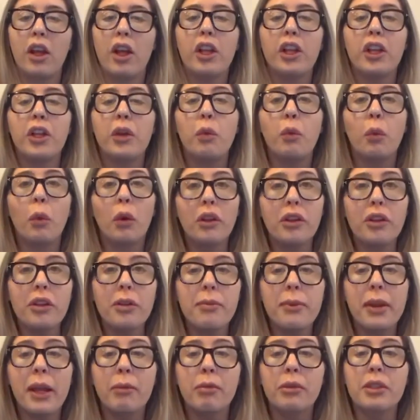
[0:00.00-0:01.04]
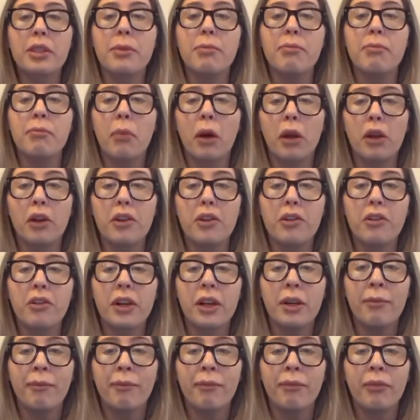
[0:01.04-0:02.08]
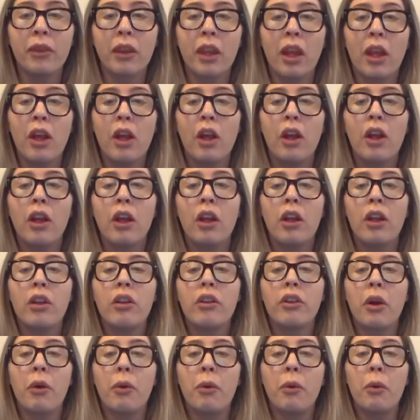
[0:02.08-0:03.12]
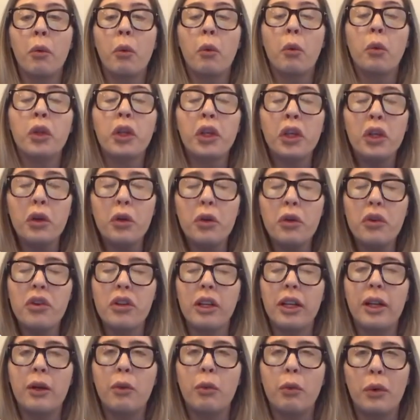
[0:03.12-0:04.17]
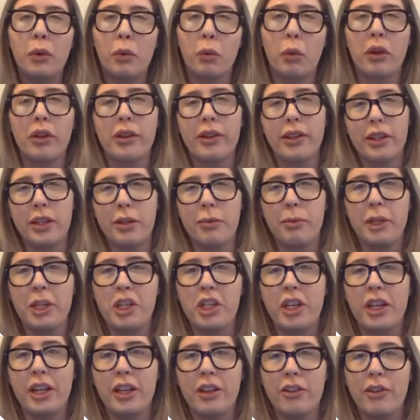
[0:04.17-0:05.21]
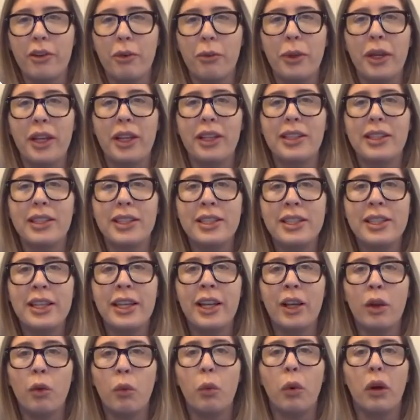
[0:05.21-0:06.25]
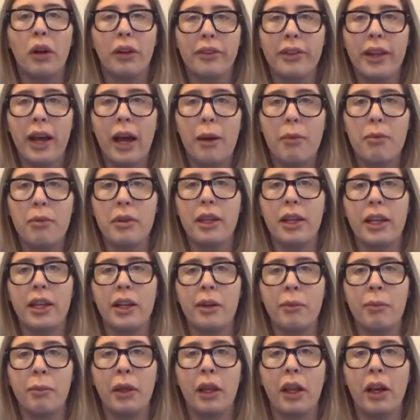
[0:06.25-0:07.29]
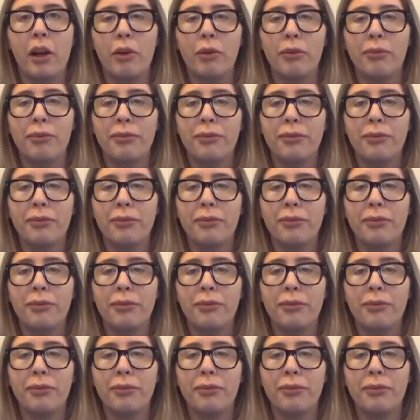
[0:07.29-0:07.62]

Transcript: You want to be able to monitor it, so usually we'd want it to be sheer so we can see what's happening below.